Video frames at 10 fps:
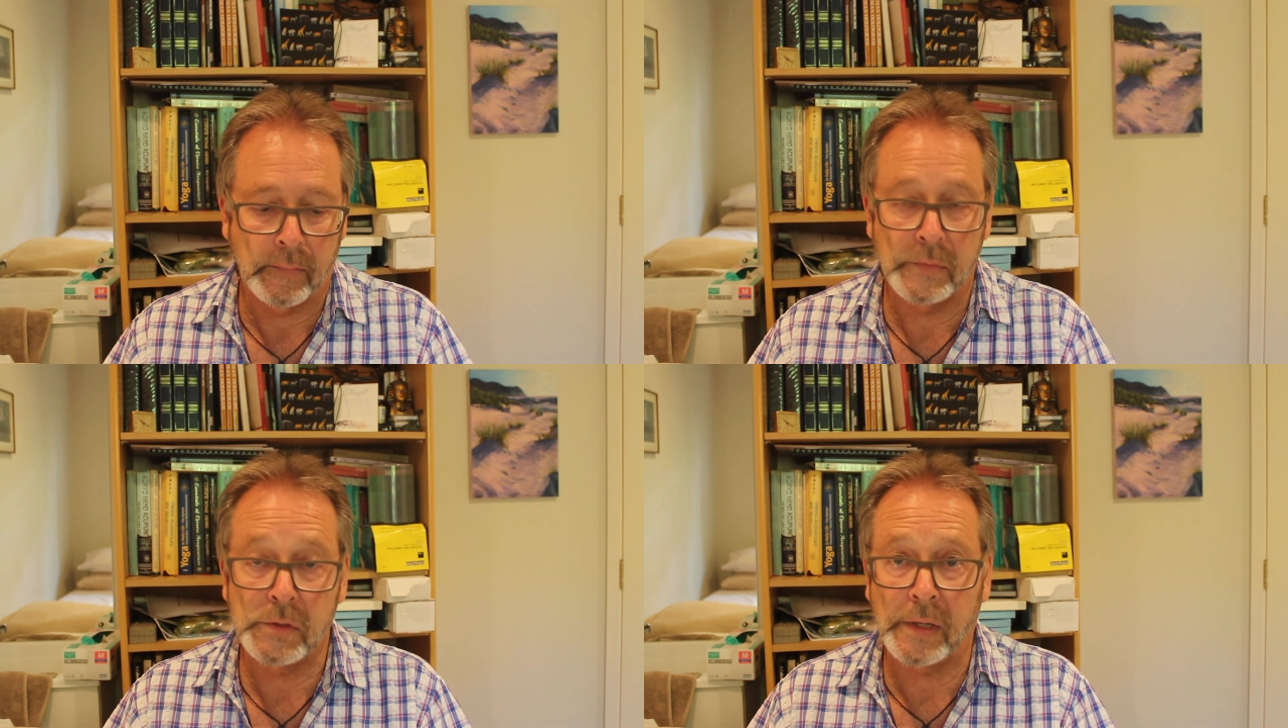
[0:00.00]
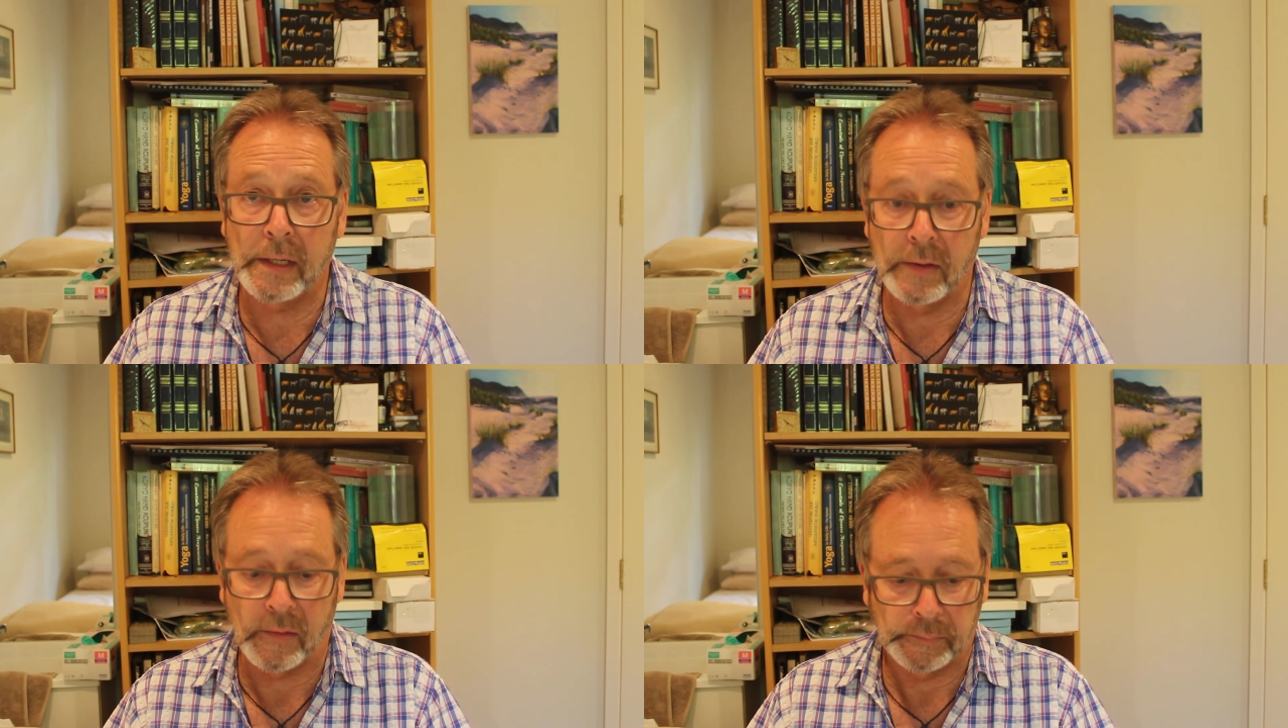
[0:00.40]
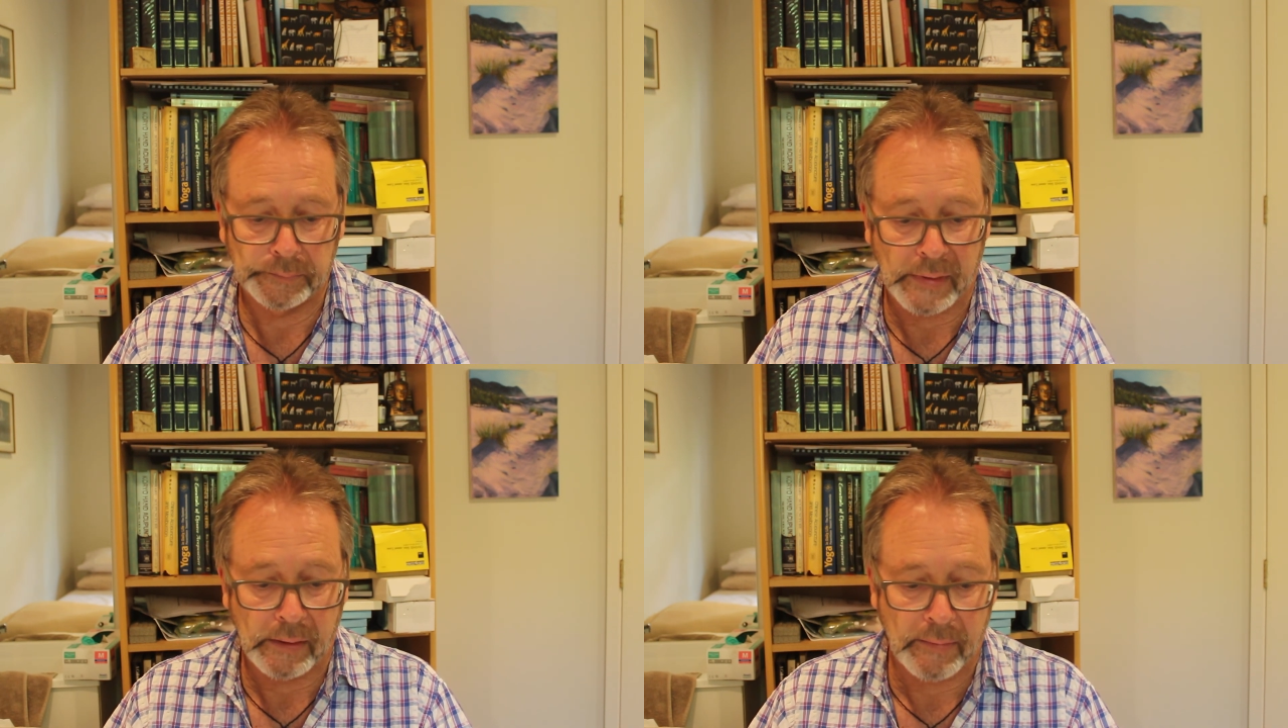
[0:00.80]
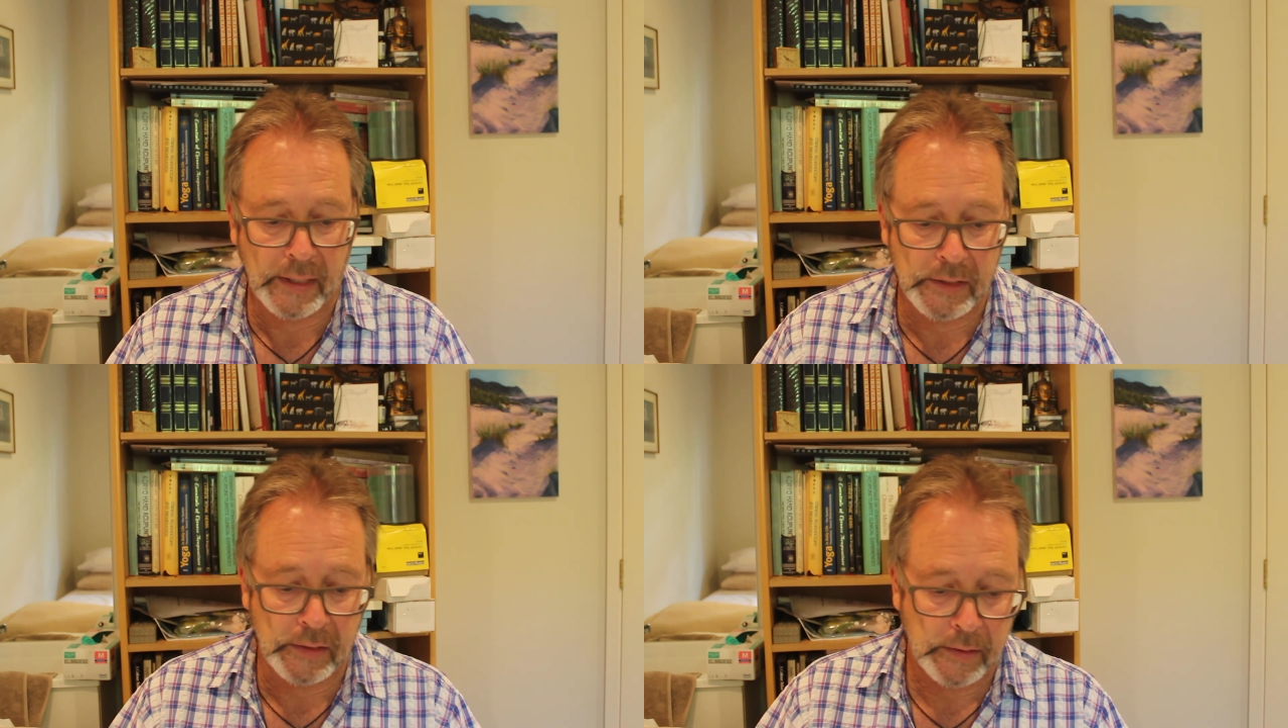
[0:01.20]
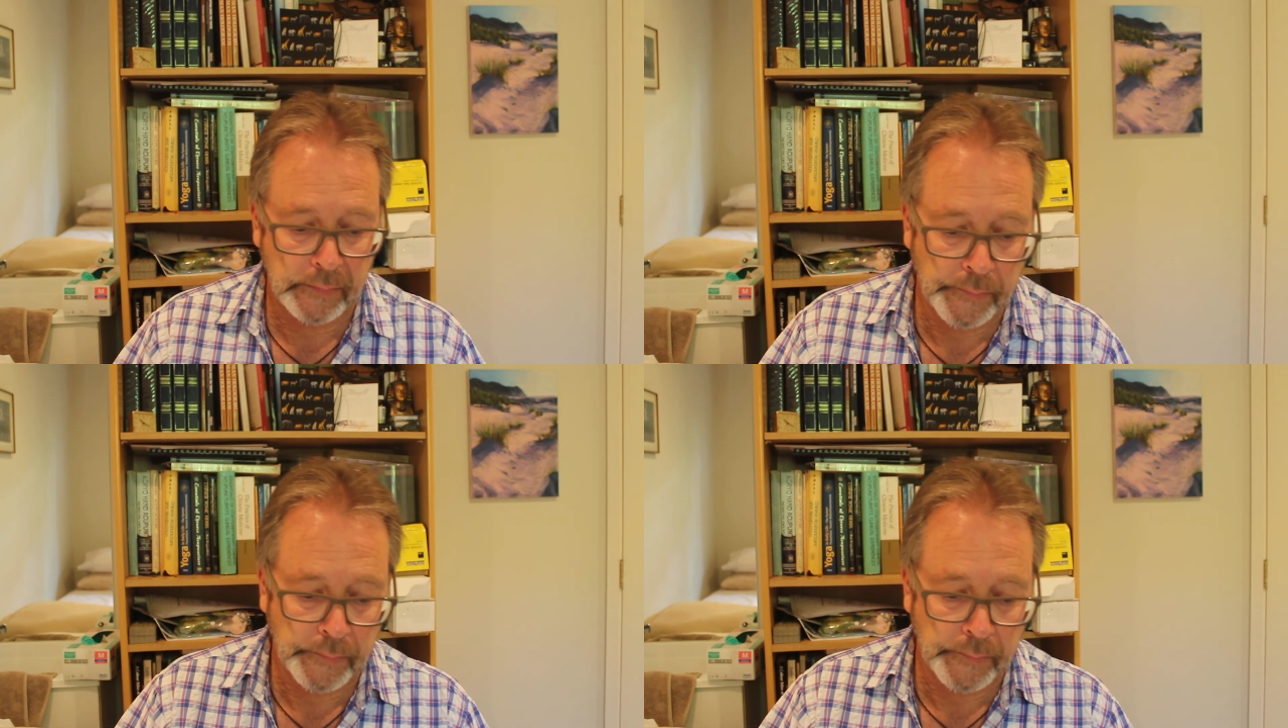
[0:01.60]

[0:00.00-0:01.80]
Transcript: too keen on, being patient.